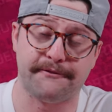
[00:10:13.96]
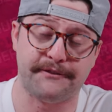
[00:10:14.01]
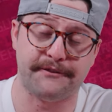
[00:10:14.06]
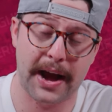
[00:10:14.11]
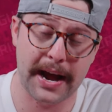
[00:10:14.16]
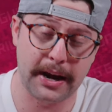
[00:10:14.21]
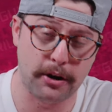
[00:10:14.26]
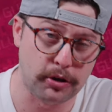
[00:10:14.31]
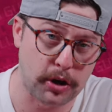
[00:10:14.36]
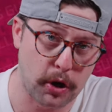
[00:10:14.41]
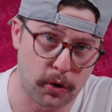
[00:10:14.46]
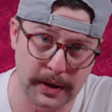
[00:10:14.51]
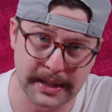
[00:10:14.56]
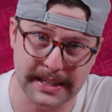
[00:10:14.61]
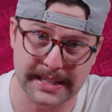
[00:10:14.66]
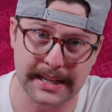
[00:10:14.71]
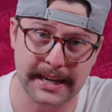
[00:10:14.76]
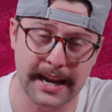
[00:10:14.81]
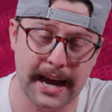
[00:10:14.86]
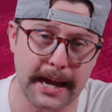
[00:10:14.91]
final
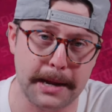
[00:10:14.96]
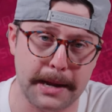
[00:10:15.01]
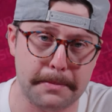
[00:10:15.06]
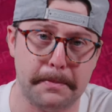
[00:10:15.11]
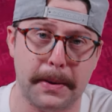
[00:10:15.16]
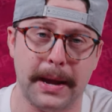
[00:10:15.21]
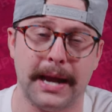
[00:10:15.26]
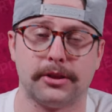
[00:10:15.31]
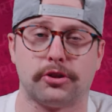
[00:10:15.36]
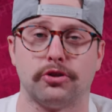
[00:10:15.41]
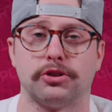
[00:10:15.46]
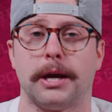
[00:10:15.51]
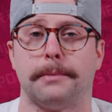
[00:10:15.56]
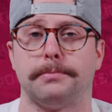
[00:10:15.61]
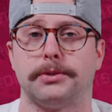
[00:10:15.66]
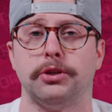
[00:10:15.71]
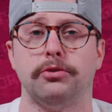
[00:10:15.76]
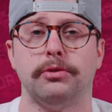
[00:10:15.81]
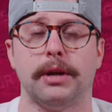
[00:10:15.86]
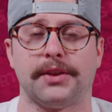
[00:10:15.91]
going tonight. Panthers
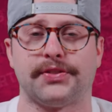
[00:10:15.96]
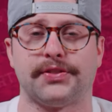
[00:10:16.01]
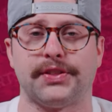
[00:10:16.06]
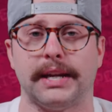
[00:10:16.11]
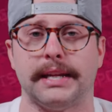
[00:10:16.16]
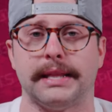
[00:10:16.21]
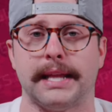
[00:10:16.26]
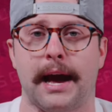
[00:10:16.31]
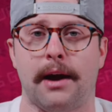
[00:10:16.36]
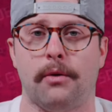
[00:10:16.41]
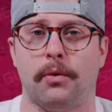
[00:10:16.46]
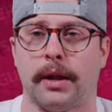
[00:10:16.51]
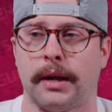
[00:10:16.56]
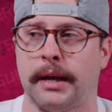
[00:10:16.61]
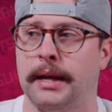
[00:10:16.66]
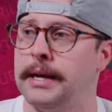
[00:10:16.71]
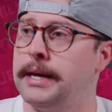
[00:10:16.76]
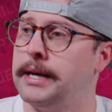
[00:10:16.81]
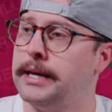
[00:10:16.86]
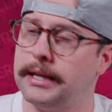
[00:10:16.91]
up 2-0 in that
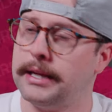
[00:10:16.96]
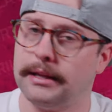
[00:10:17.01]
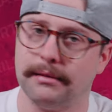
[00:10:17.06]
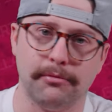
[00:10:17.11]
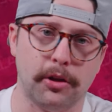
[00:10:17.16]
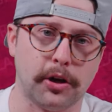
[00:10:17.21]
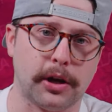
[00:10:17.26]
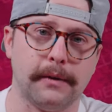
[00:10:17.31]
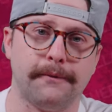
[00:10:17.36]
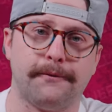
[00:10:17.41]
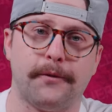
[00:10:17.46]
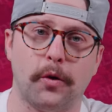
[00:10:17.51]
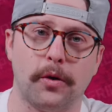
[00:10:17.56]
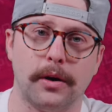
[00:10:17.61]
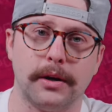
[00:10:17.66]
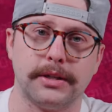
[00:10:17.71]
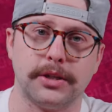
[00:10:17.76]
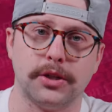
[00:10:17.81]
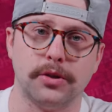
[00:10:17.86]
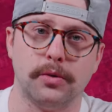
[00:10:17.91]
one. Looking
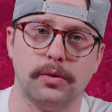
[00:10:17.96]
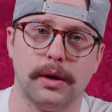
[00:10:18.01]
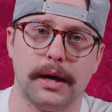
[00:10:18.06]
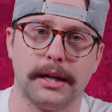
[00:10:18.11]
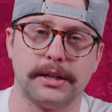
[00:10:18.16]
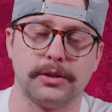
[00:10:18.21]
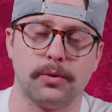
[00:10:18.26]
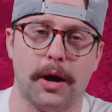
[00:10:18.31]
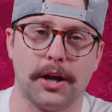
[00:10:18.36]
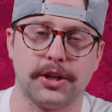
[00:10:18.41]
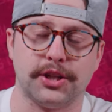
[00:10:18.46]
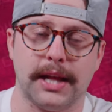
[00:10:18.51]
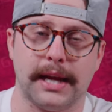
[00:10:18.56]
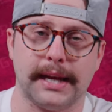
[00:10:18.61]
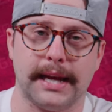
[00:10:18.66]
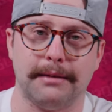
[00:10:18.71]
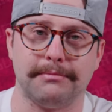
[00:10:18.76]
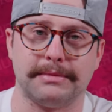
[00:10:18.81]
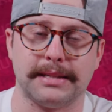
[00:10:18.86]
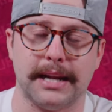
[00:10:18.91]
forward to watching
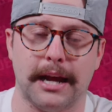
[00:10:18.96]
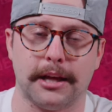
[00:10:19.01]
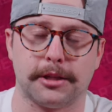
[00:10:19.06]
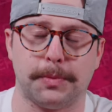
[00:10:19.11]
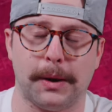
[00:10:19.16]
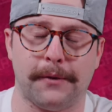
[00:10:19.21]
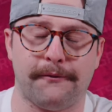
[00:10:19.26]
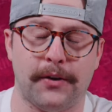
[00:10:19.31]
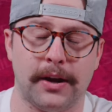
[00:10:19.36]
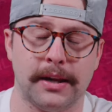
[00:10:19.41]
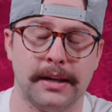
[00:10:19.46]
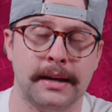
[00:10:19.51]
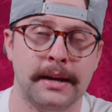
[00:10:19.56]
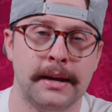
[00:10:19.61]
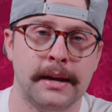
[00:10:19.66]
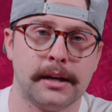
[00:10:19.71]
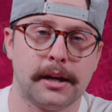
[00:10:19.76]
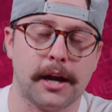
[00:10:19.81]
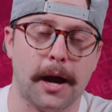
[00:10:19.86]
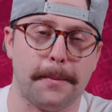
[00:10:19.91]
that game tonight. It's been a fun
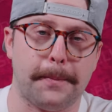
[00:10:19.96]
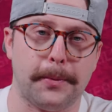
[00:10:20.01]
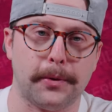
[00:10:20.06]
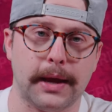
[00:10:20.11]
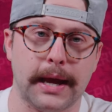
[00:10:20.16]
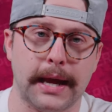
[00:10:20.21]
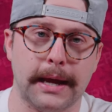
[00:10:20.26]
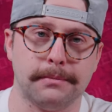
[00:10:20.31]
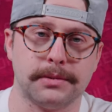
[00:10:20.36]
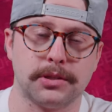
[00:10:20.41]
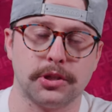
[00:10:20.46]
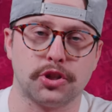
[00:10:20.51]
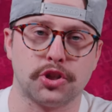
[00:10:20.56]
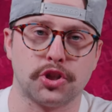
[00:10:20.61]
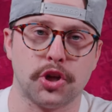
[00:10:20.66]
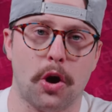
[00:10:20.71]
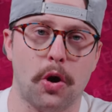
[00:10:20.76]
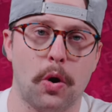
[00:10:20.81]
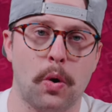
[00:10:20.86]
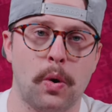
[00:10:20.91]
couple games
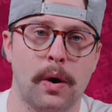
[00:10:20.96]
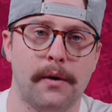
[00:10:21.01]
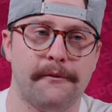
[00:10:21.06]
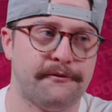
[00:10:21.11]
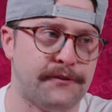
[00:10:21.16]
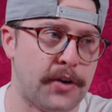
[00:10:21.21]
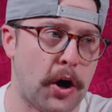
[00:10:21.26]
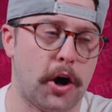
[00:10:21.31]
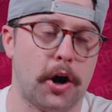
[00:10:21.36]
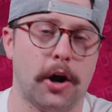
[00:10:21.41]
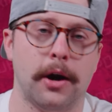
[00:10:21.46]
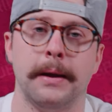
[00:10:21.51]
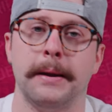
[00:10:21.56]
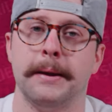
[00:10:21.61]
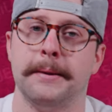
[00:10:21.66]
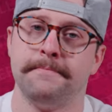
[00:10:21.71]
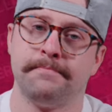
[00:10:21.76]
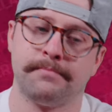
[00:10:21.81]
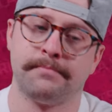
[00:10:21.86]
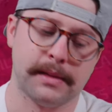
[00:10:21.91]
so far.
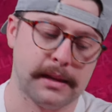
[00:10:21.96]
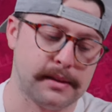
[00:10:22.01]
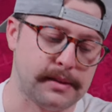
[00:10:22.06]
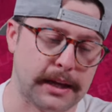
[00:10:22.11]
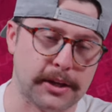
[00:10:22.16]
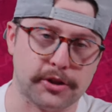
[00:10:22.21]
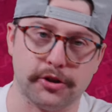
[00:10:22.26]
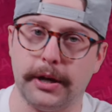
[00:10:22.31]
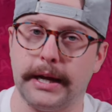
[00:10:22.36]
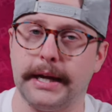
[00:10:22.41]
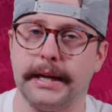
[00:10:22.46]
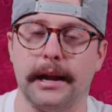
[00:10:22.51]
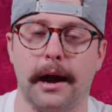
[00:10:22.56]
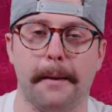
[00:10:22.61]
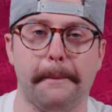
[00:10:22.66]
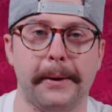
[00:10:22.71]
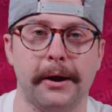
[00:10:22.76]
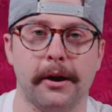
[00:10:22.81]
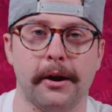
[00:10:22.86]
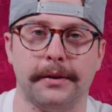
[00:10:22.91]
Things are heating
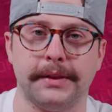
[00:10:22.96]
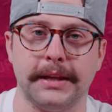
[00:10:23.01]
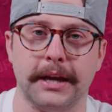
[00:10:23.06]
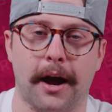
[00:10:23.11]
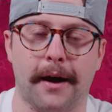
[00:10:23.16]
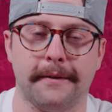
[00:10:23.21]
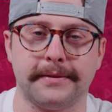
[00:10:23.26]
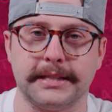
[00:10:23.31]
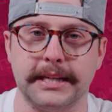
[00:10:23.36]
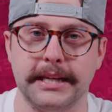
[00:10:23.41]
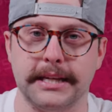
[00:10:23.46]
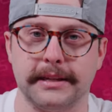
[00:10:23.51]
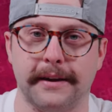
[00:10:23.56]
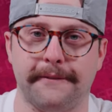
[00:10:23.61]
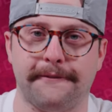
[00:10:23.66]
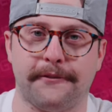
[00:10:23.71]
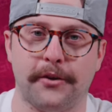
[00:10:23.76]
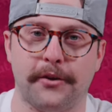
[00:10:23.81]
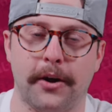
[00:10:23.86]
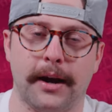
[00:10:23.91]
up here on the
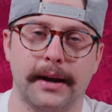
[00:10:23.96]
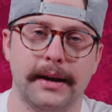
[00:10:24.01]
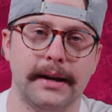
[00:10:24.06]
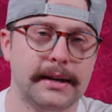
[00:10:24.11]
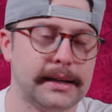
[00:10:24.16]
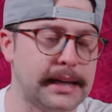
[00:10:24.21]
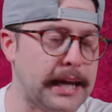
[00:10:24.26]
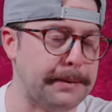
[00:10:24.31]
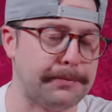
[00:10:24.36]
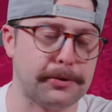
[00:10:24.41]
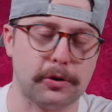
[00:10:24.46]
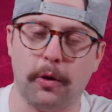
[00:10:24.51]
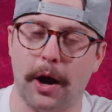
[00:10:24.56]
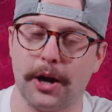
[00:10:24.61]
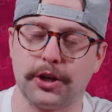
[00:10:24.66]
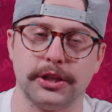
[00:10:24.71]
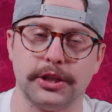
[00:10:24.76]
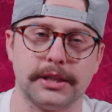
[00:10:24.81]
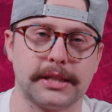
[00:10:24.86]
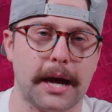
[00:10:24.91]
offseason front. Keep the
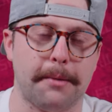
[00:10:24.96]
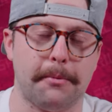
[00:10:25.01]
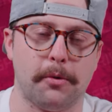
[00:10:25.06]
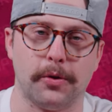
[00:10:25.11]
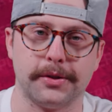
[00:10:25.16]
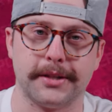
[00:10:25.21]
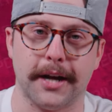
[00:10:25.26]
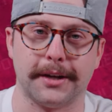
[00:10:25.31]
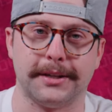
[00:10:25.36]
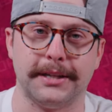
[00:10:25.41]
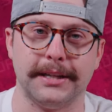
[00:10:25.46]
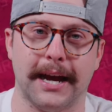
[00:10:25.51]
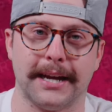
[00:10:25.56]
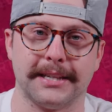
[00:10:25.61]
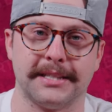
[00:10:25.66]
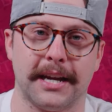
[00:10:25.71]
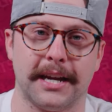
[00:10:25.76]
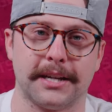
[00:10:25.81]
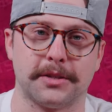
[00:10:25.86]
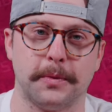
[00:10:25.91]
questions coming. We'll talk to you
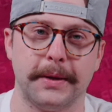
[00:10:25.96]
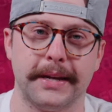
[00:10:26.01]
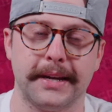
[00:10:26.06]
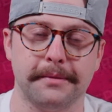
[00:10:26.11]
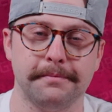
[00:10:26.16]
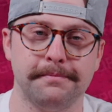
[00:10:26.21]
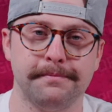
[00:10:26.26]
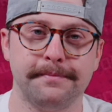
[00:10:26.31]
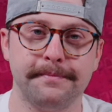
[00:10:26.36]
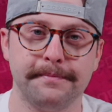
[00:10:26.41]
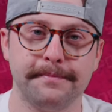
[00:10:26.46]
guys next week.